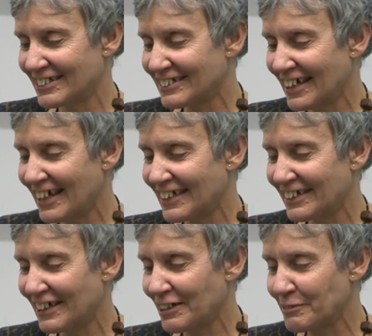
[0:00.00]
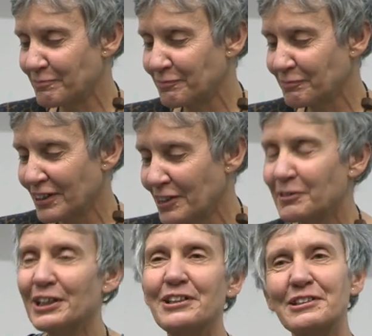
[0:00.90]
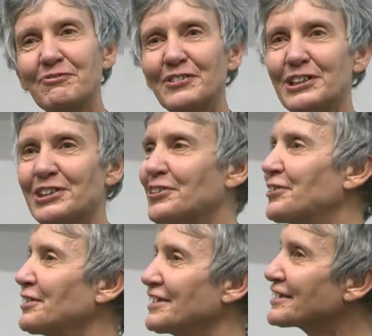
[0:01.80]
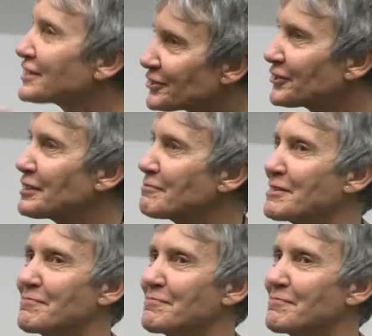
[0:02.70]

today we're going to finish on an extremely